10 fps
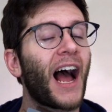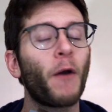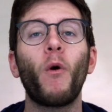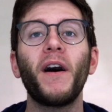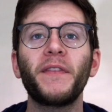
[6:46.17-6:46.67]
I
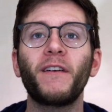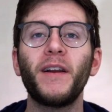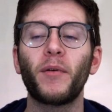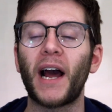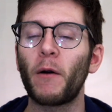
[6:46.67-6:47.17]
want their
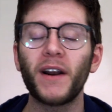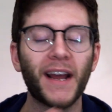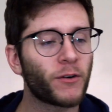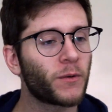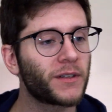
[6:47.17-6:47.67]
input. I want
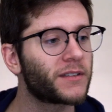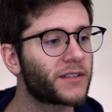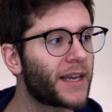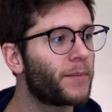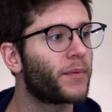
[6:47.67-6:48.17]

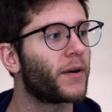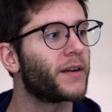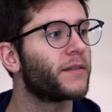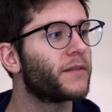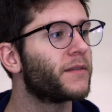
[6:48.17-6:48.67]
everyone's
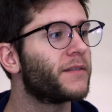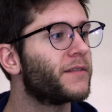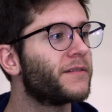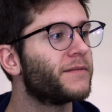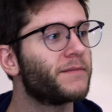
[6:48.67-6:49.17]
input
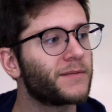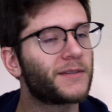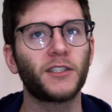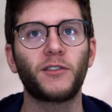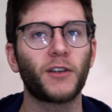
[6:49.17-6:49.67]

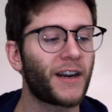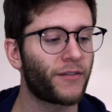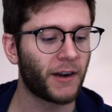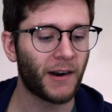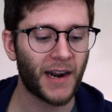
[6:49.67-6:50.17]
to try to
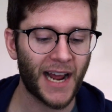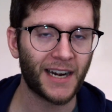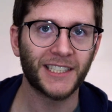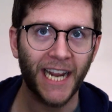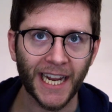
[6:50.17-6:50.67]
figure out how
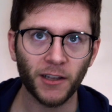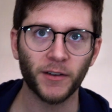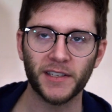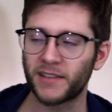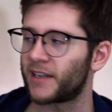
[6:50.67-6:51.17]
to
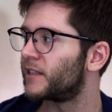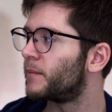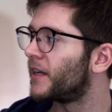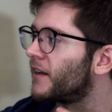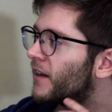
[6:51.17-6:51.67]
tailor this thing to
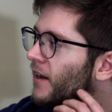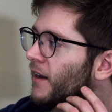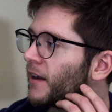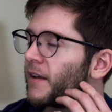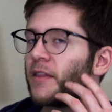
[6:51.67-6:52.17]
be
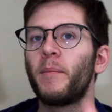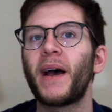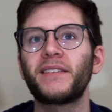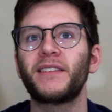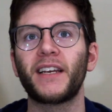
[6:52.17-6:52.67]
the
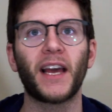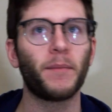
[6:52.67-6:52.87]
best it